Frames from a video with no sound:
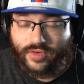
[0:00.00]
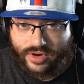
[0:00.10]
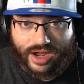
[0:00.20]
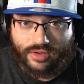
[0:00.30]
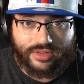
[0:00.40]

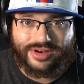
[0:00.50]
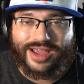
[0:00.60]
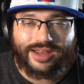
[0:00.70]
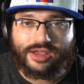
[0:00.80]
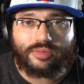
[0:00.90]
for now,
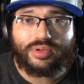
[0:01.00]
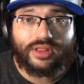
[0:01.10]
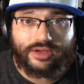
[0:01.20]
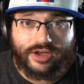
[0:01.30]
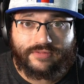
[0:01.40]
they're not getting
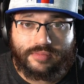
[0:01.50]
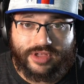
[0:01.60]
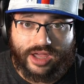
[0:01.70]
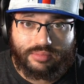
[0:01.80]
completely cut from